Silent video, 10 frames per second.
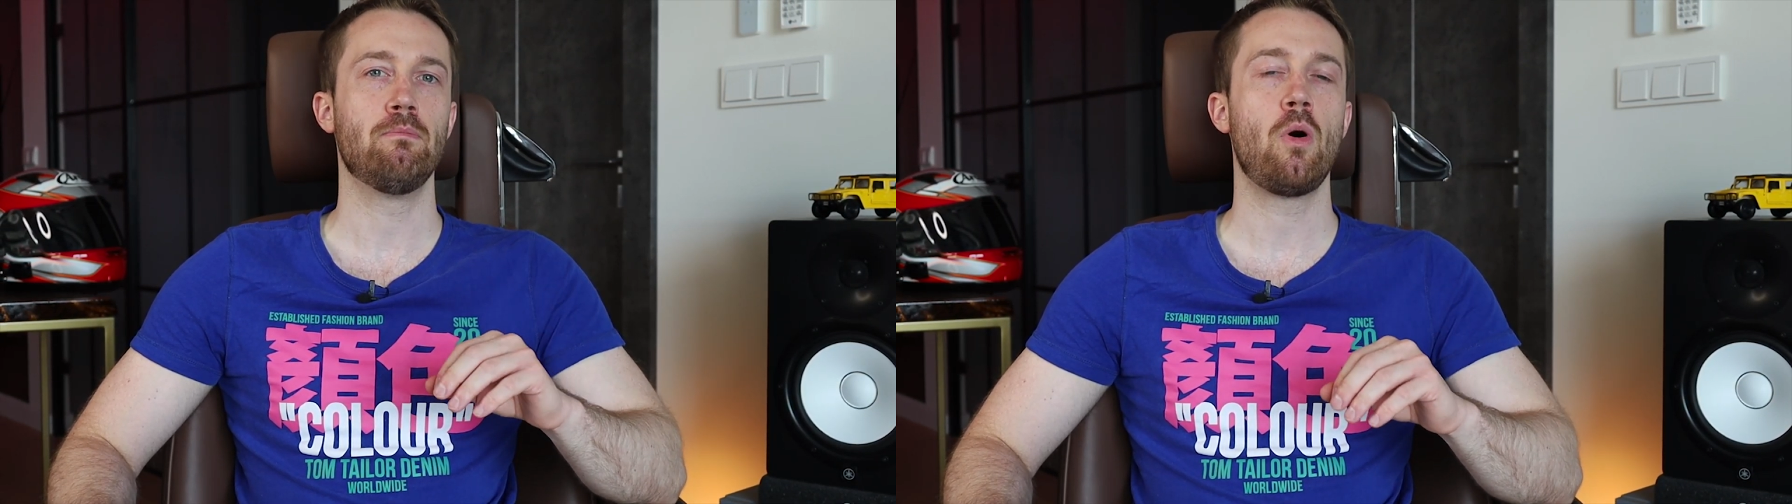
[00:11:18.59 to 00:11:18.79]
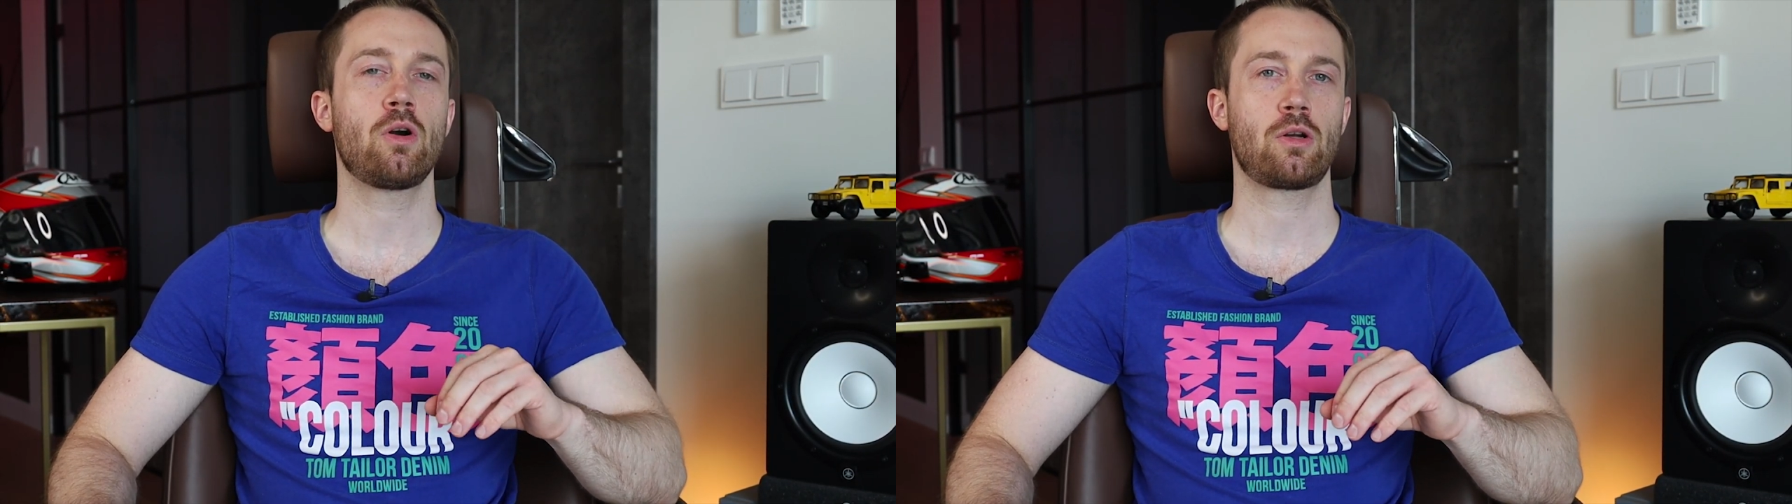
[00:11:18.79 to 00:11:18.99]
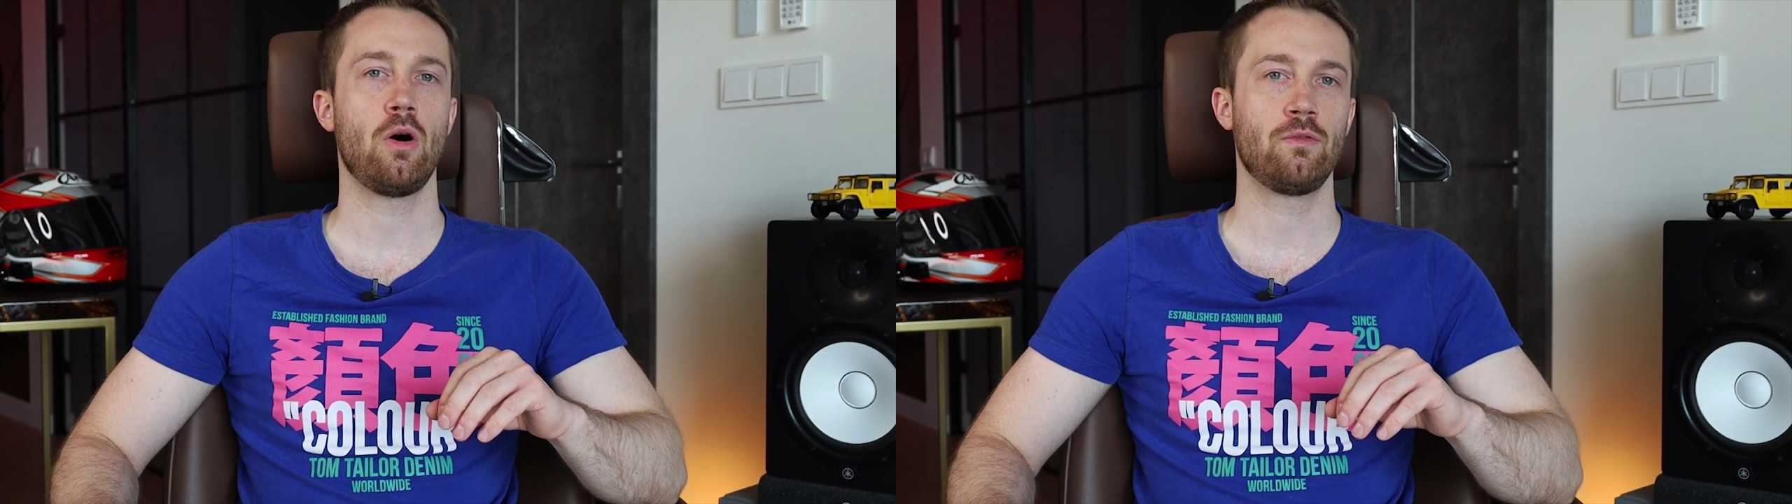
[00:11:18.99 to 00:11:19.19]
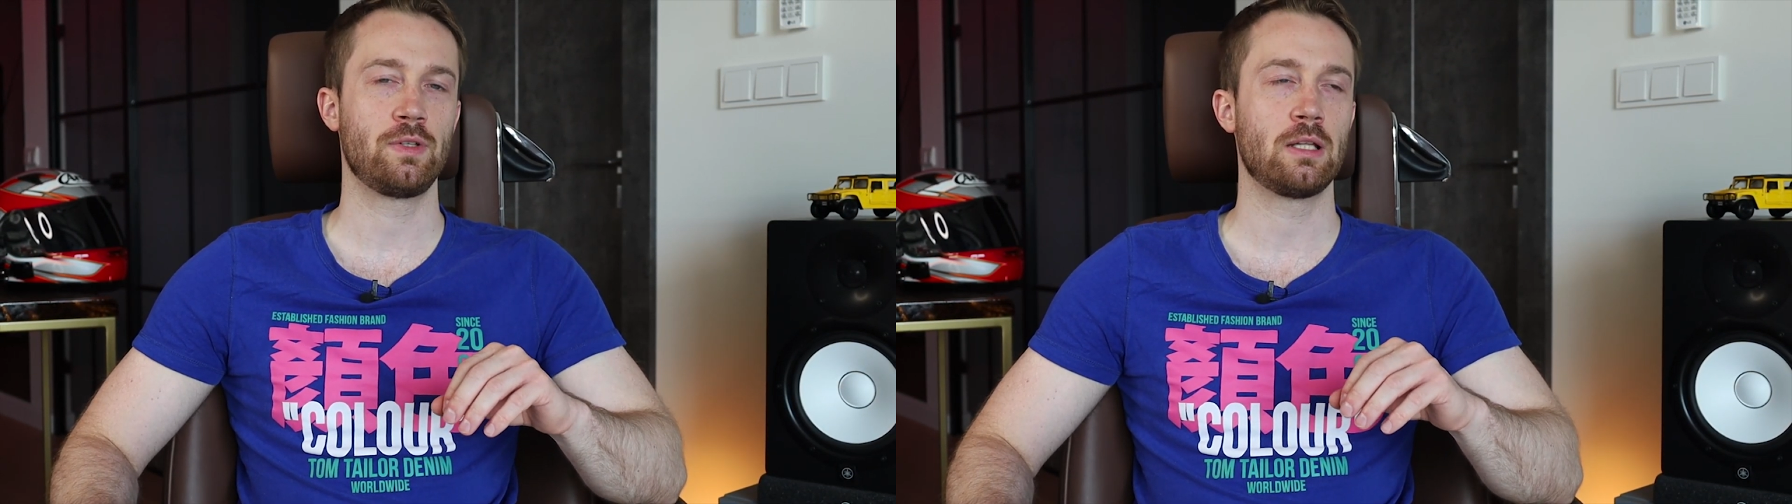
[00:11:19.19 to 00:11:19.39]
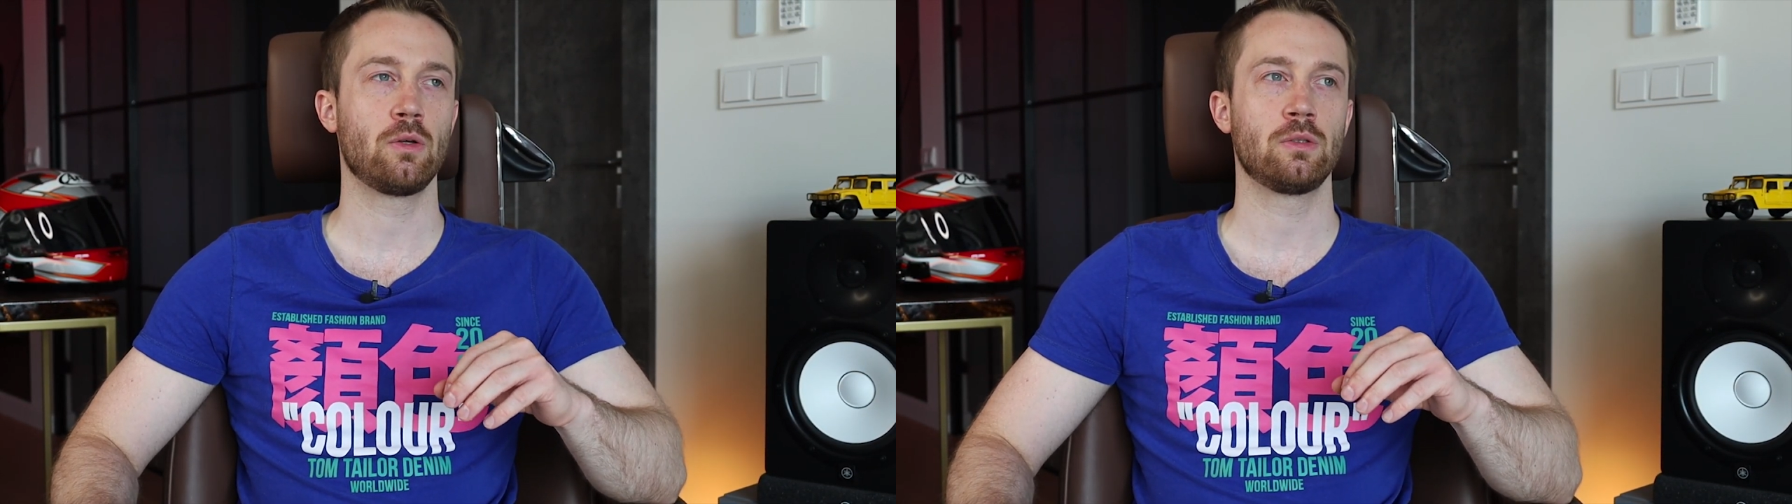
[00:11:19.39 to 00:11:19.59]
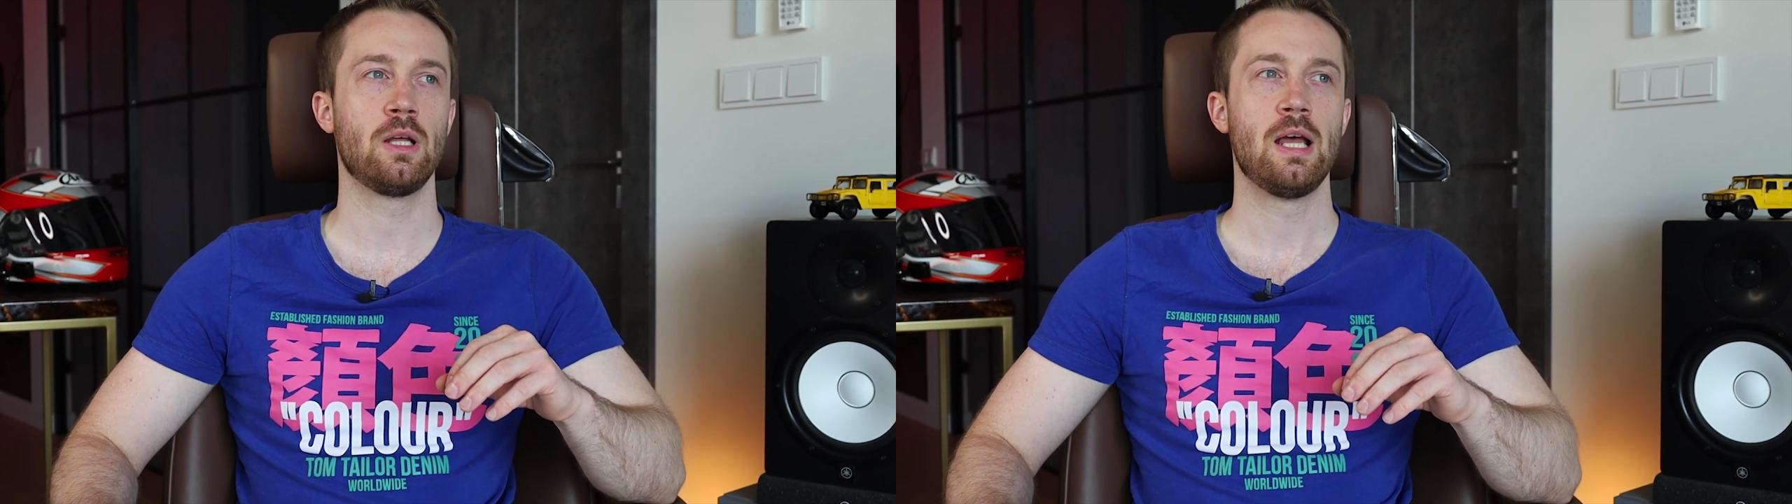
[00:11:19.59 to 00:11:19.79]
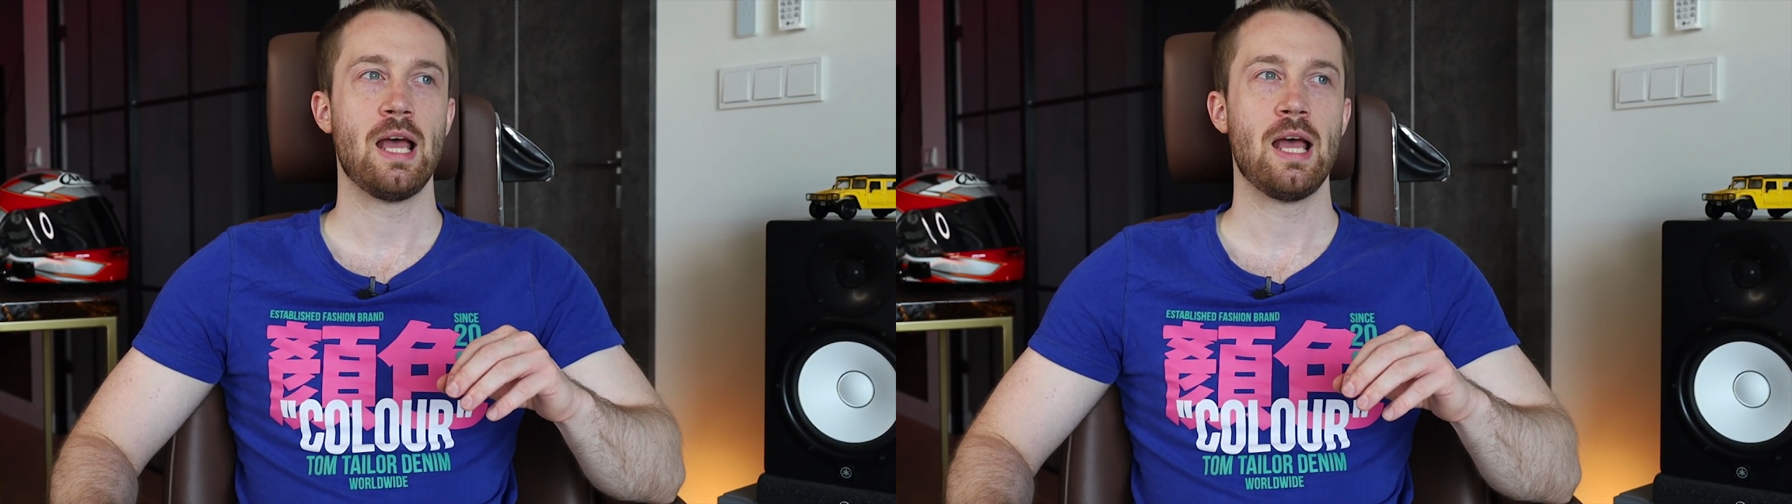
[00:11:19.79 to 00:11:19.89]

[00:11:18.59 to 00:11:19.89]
more confident on